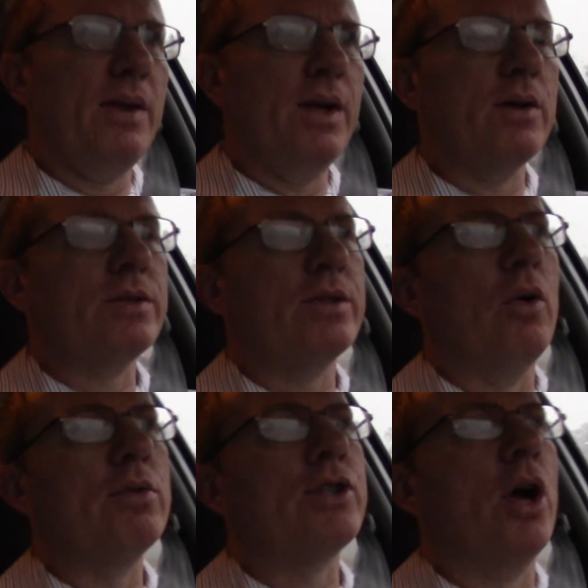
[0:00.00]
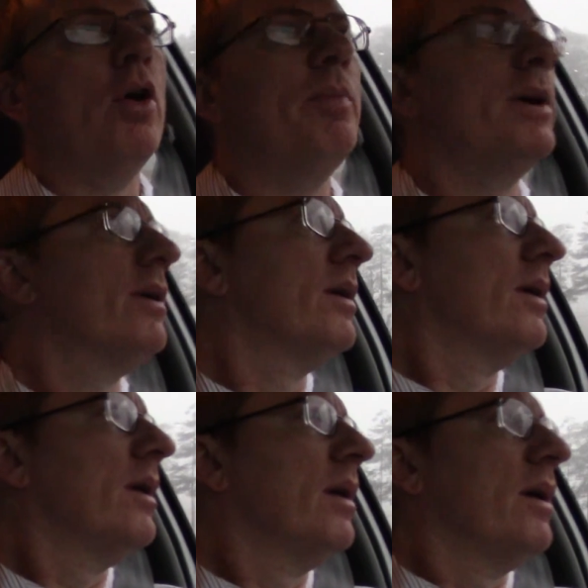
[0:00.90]
there's old Job.
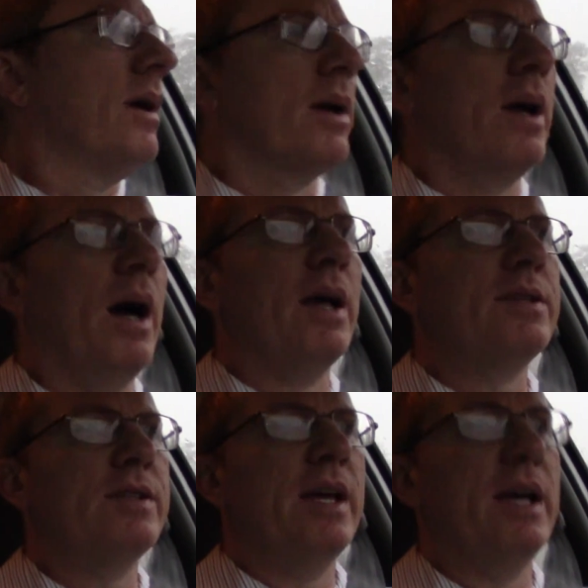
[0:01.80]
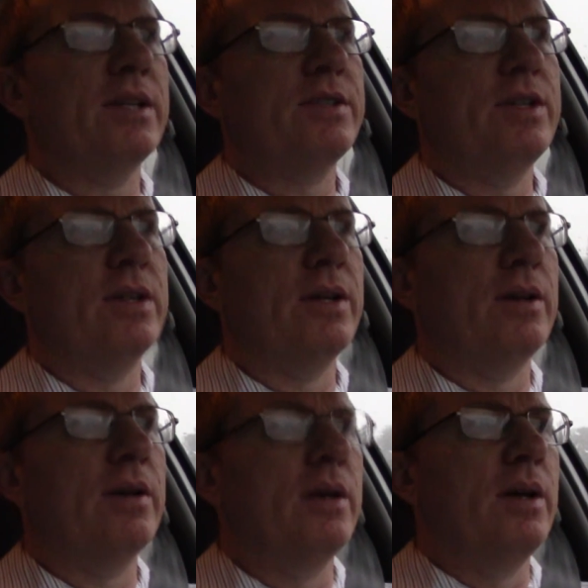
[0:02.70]
God says
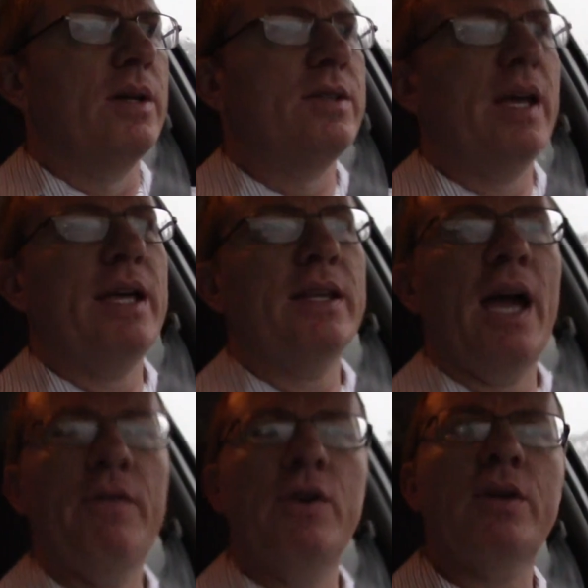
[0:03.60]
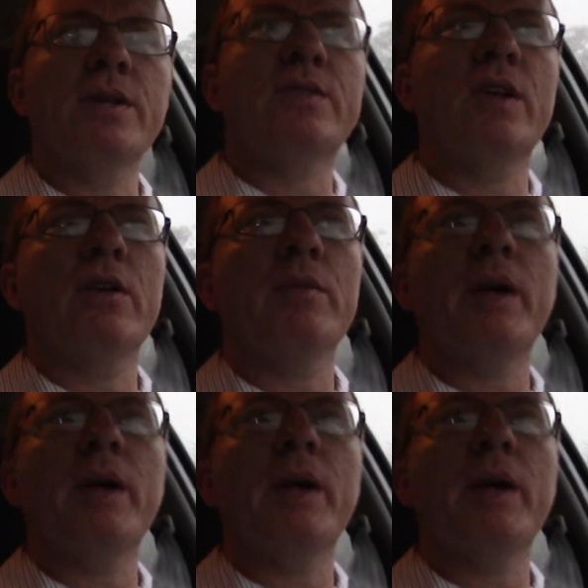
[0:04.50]
to Satan, Have you considered